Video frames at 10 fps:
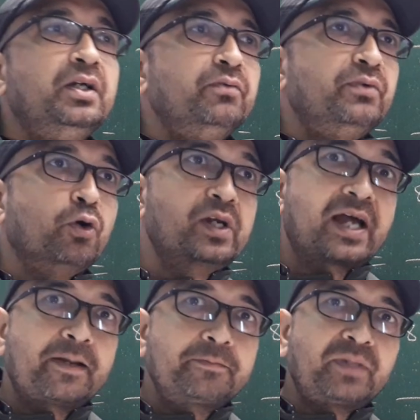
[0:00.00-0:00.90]
we don't
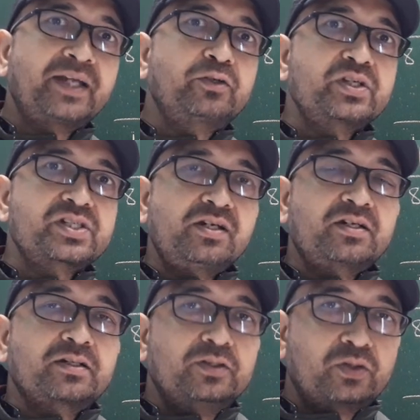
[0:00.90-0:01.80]
have microstate,
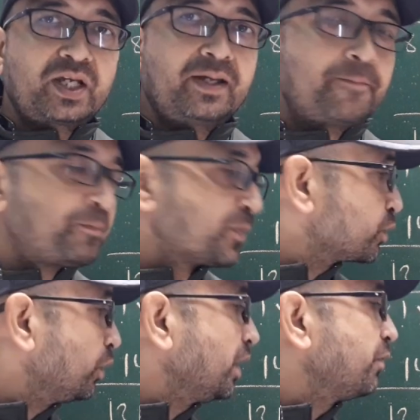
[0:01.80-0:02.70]
okay?
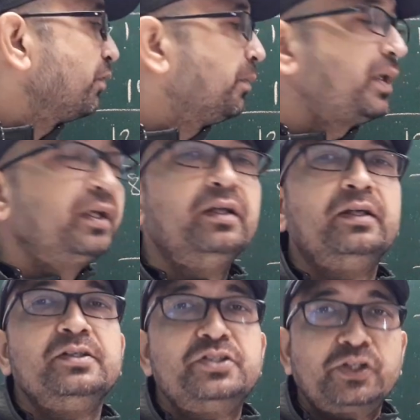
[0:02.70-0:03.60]
So it will be
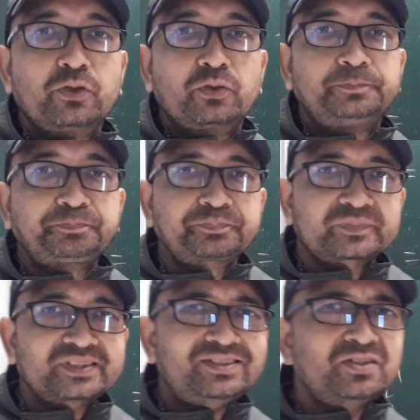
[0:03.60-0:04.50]
0.
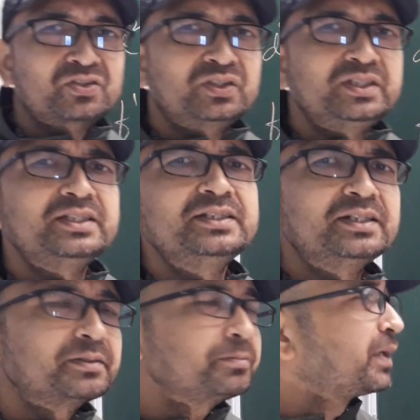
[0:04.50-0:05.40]
So this is
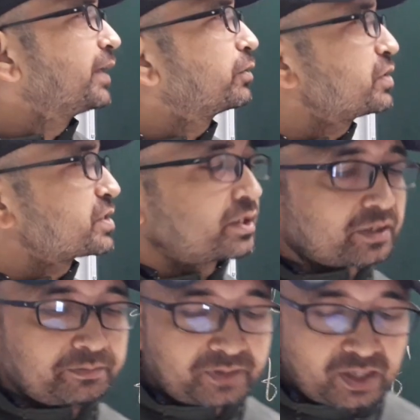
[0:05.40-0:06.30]
the microstate
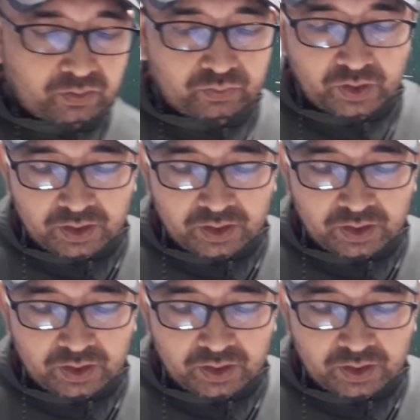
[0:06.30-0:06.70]
term. Now